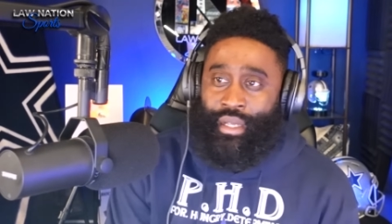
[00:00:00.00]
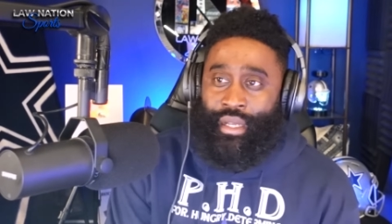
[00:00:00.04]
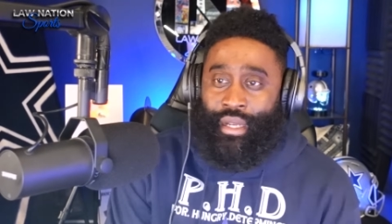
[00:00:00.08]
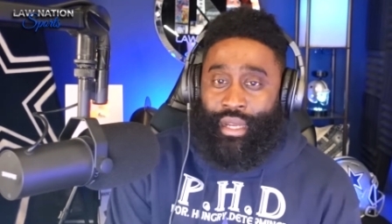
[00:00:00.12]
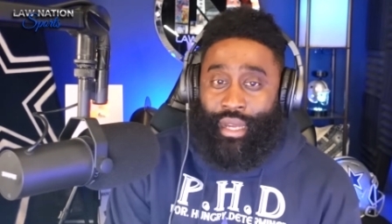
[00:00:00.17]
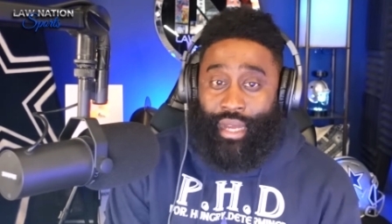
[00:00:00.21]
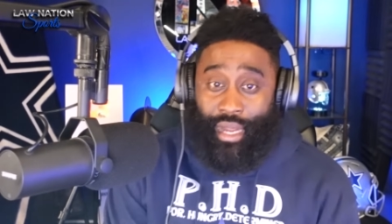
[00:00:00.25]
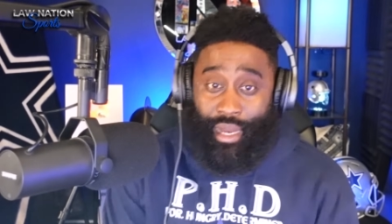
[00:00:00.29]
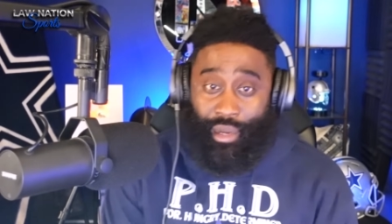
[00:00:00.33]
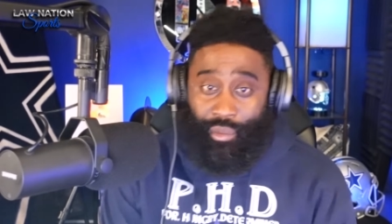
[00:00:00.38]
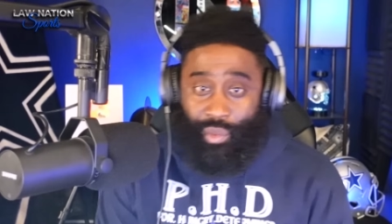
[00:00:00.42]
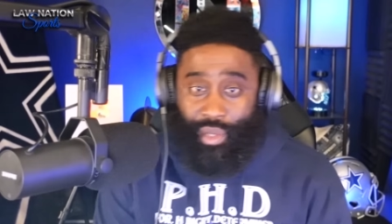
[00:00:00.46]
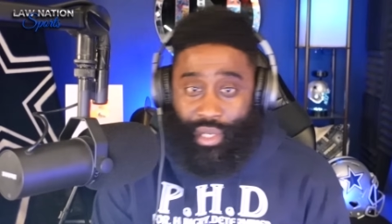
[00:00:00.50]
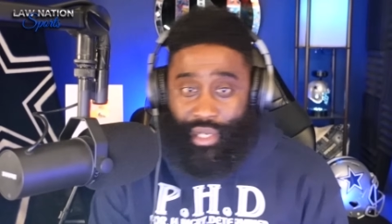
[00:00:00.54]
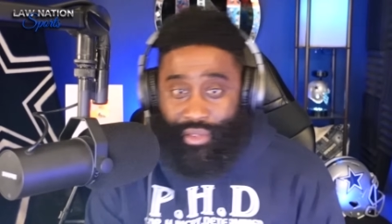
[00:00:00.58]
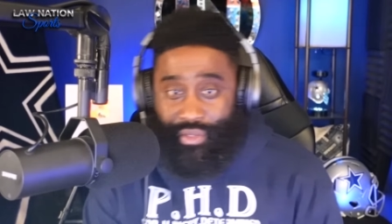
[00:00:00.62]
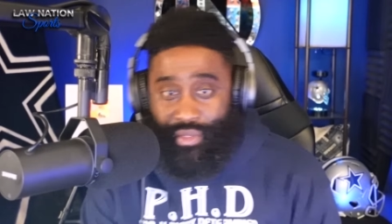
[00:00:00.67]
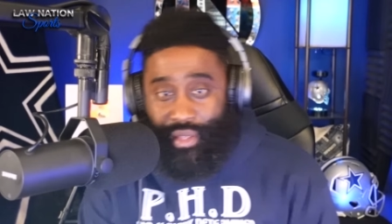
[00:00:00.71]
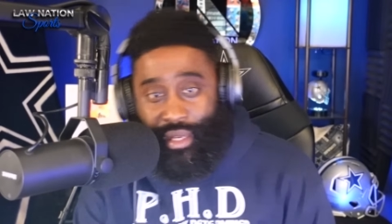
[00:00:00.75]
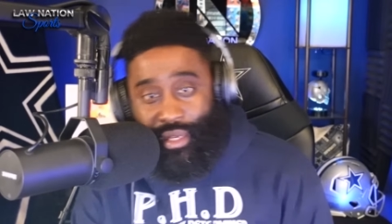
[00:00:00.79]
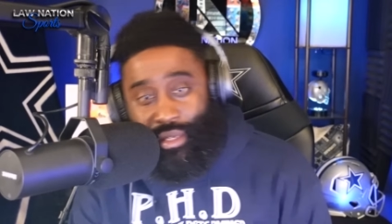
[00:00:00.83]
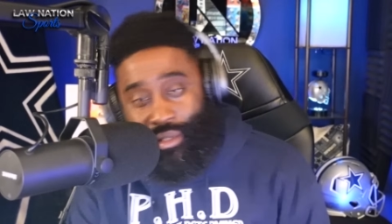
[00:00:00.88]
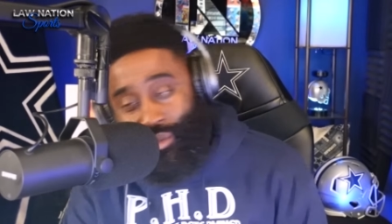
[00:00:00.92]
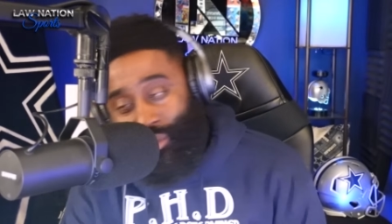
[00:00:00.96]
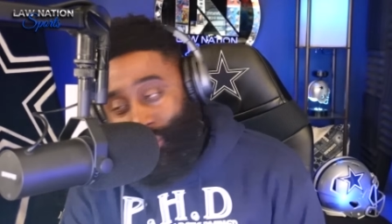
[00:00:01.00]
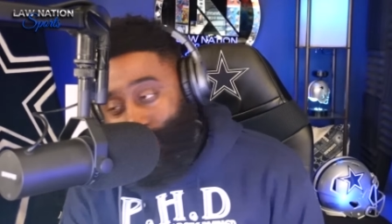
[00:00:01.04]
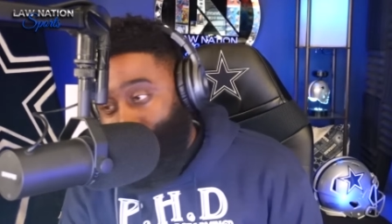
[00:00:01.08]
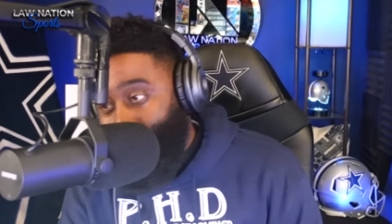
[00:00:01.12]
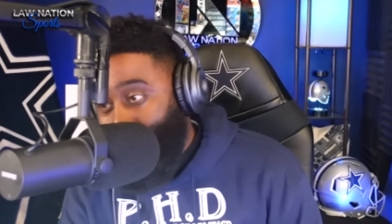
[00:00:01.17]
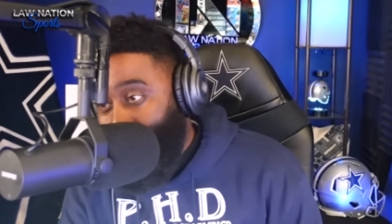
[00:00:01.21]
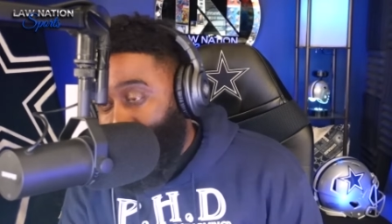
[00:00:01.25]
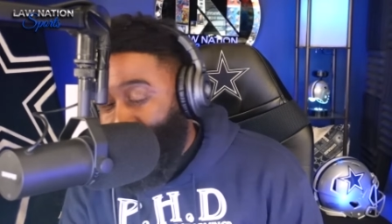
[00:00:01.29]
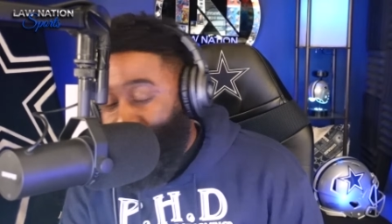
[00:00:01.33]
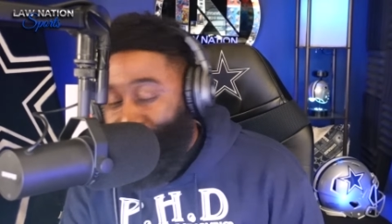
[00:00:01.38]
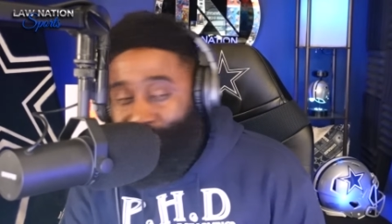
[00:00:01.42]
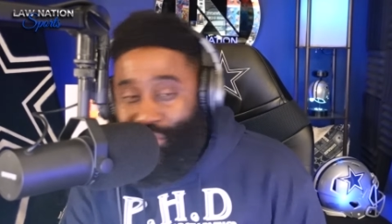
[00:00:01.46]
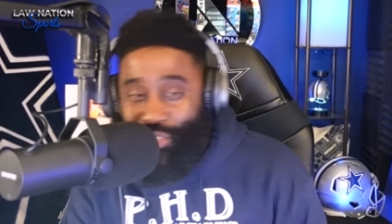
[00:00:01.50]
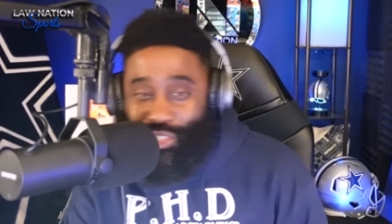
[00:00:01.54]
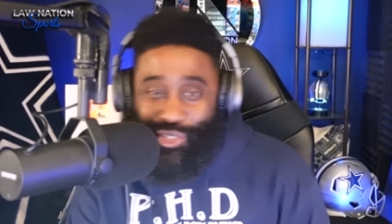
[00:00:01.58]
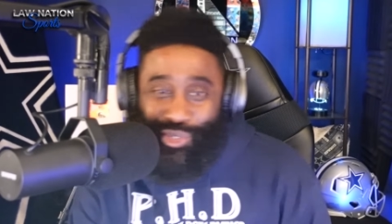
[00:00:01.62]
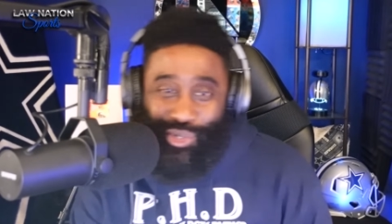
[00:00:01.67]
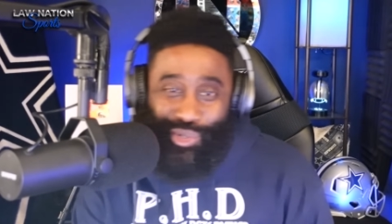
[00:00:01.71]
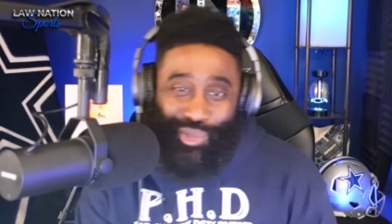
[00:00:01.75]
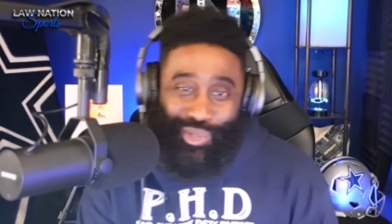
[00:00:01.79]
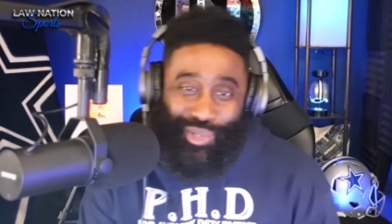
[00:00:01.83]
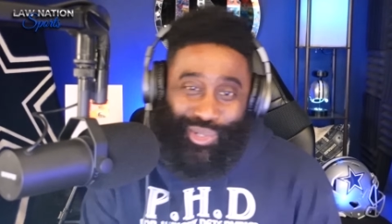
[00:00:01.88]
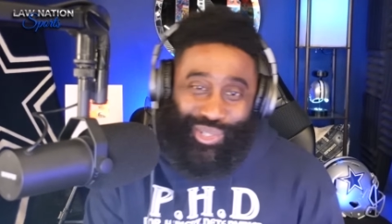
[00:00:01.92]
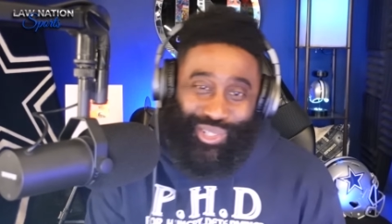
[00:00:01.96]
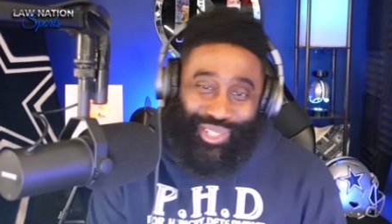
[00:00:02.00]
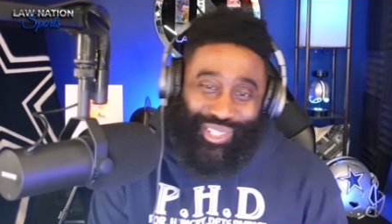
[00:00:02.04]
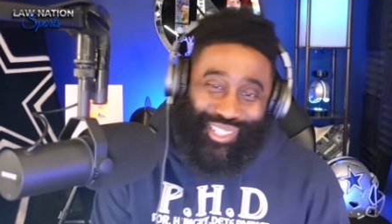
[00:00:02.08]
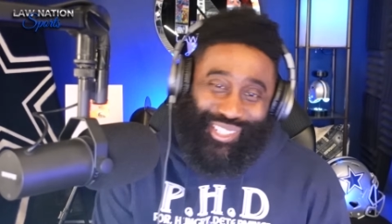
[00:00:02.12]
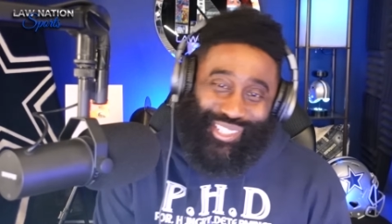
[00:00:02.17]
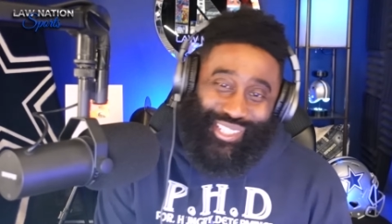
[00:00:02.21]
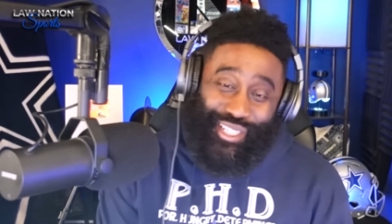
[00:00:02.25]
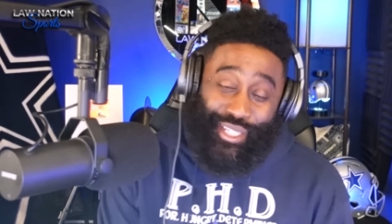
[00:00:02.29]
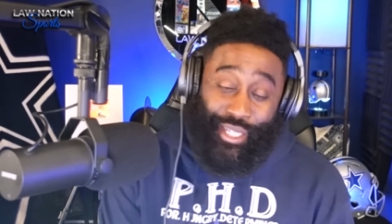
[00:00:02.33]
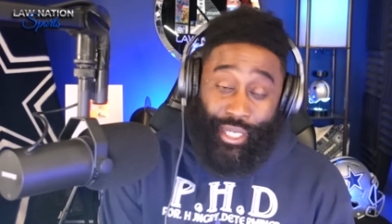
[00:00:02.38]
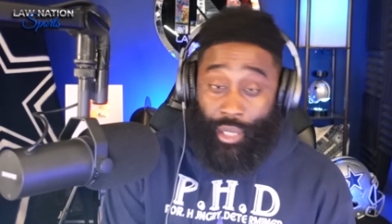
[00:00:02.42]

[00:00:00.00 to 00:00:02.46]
I really thank you all for yours.